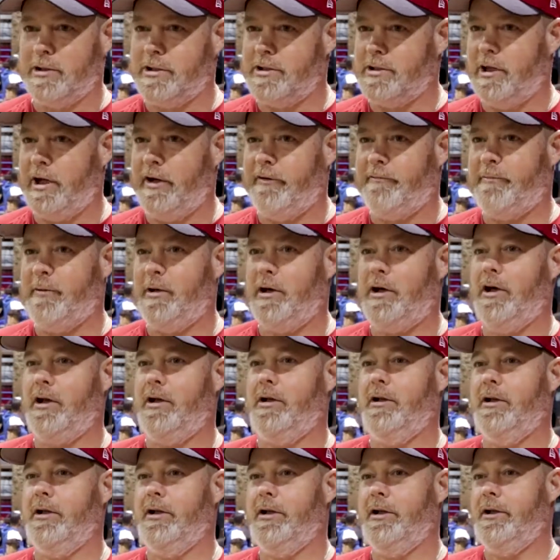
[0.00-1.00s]
or softball.
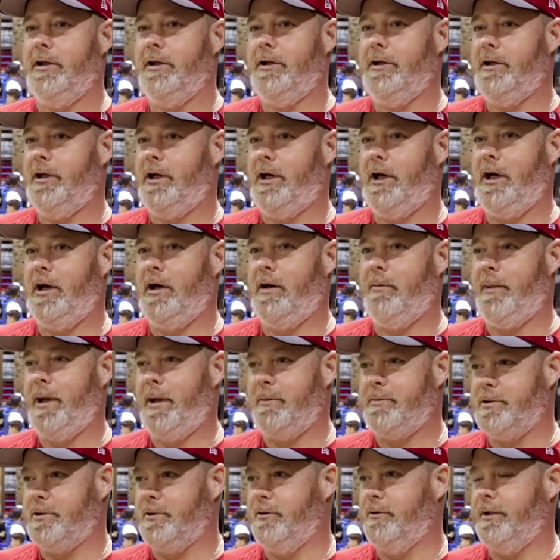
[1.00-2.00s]
Um,
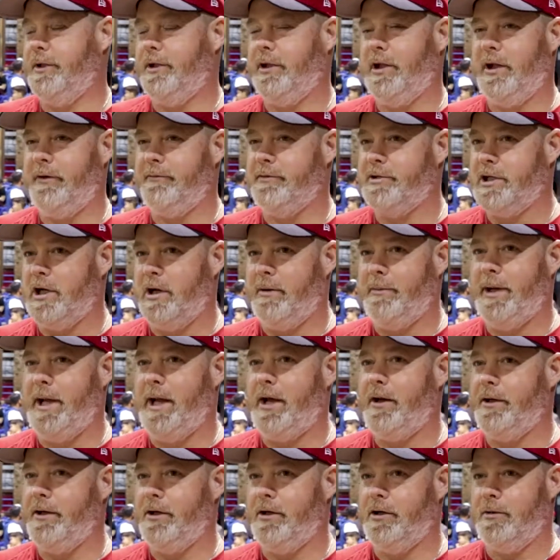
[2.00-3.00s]
absolutely loves coming
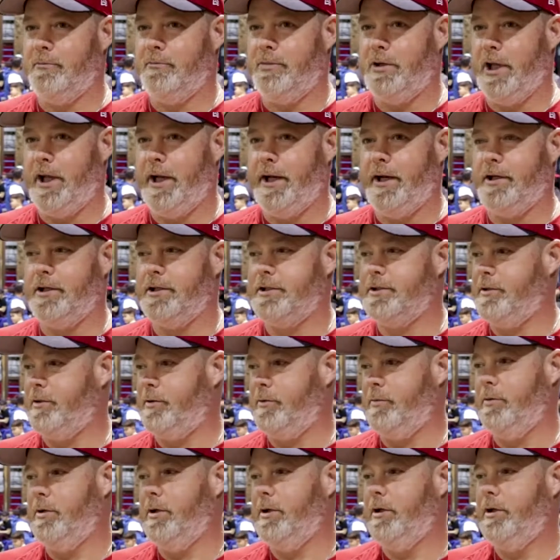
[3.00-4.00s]
out here and playing.
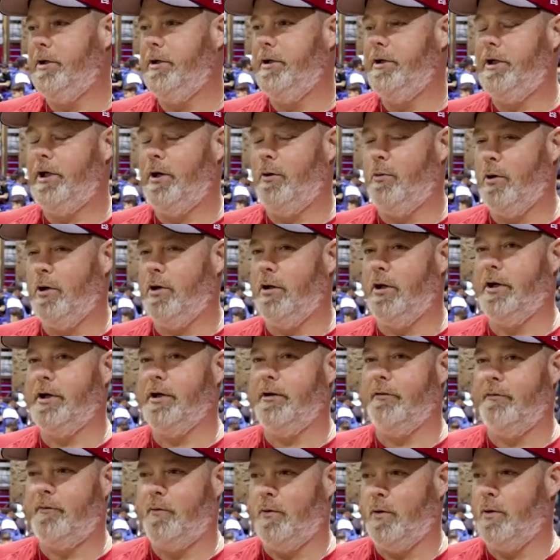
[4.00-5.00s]
So you know, we're
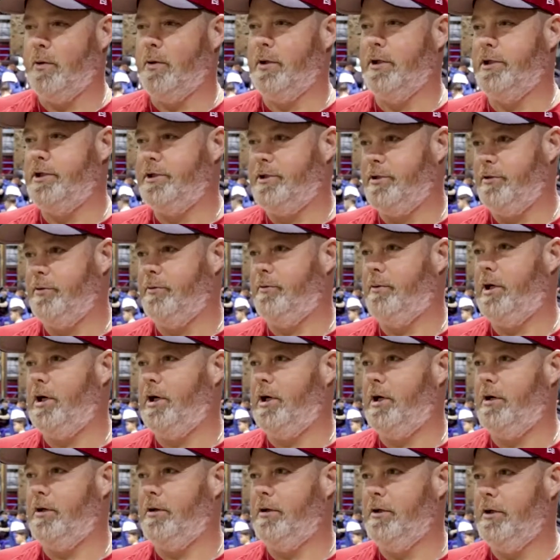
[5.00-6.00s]
looking forward to
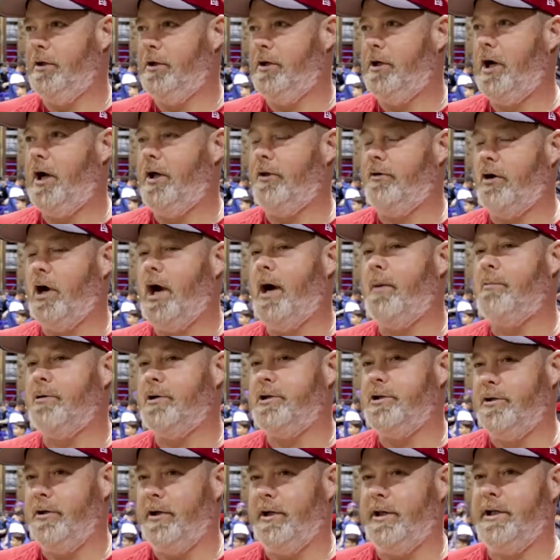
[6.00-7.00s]
uh, other
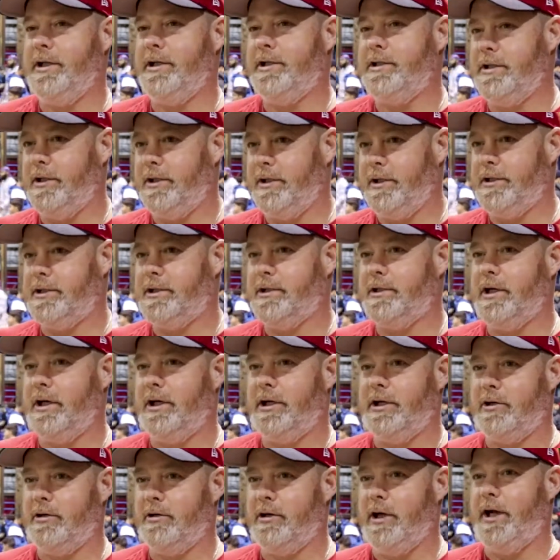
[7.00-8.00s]
opportunities that this is going
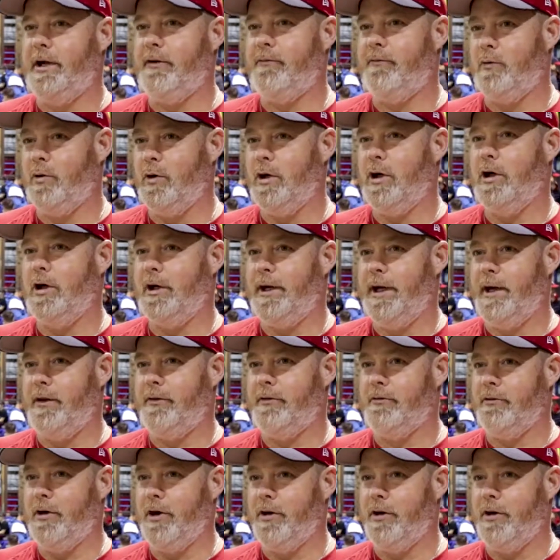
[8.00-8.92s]
to create for her down the